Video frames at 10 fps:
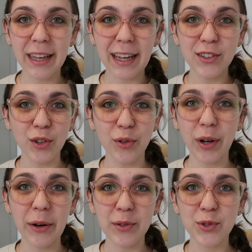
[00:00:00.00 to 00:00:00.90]
and I don't
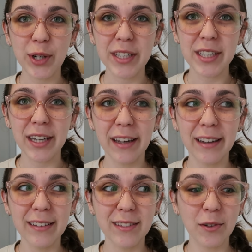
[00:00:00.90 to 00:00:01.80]
know how to stretch it
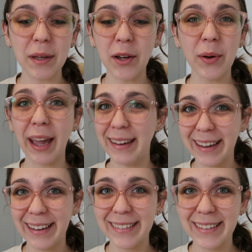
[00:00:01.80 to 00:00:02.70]
to be okay
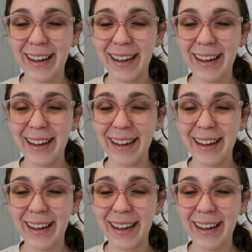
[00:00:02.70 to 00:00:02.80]
again.